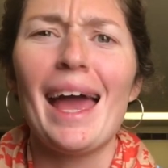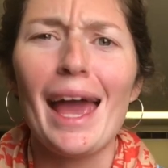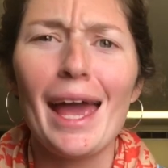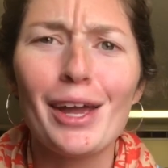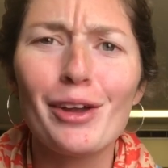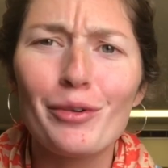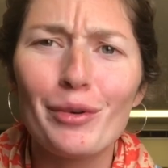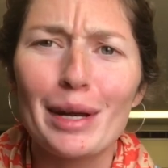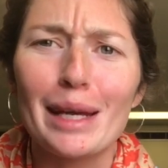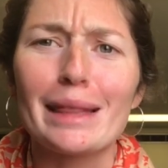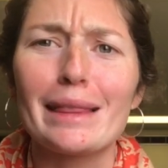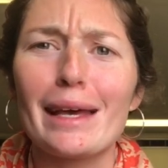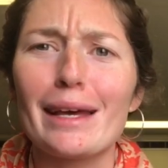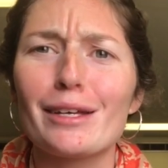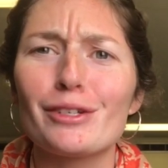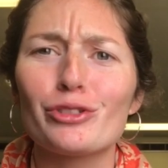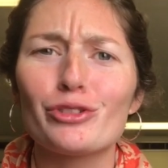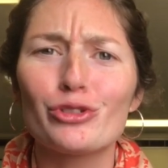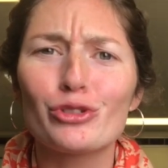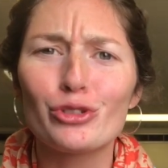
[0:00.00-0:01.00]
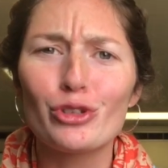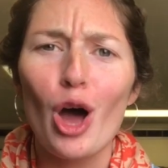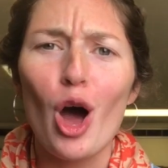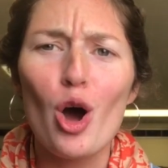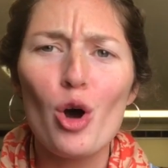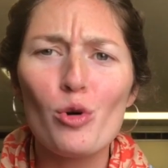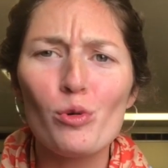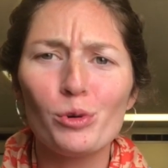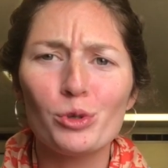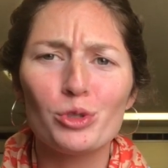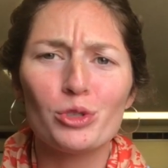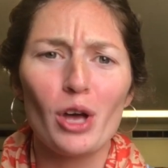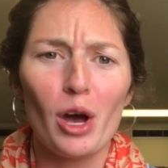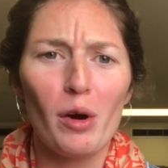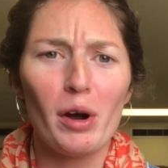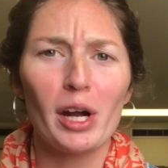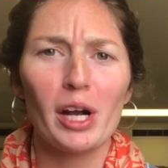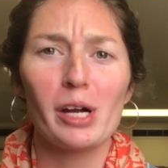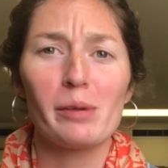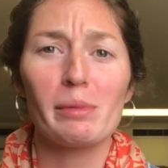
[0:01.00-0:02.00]
angry, like so
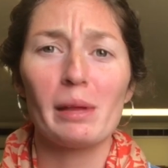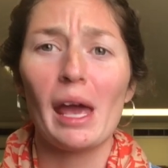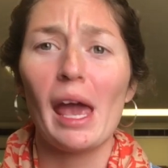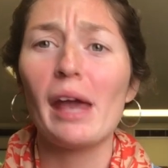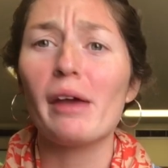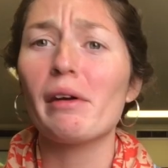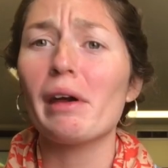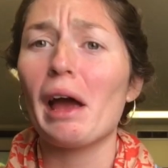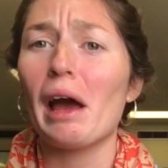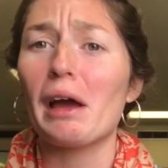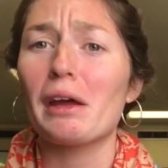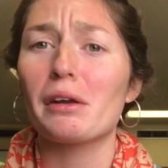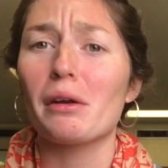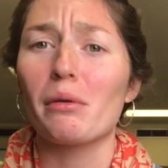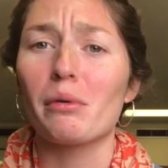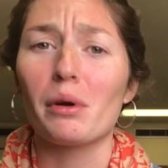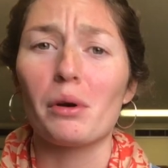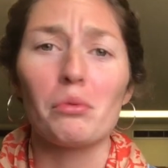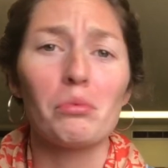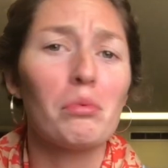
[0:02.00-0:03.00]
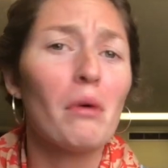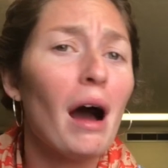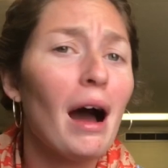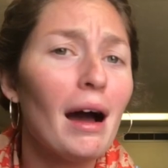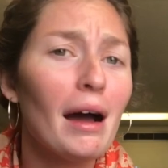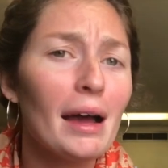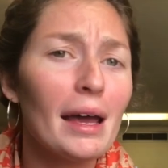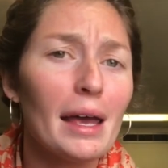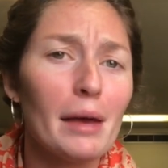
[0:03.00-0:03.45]
incredibly angry. I don't know why.